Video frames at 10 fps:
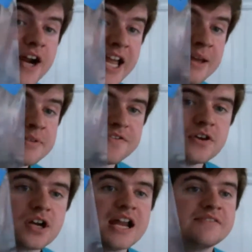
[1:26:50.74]
framed if
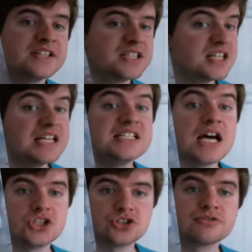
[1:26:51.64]
you're kind of into the
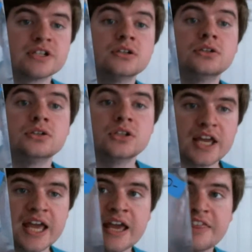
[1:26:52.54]
industrial
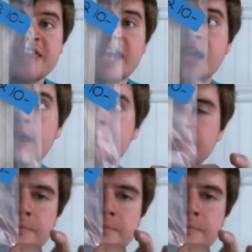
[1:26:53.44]
looking thing.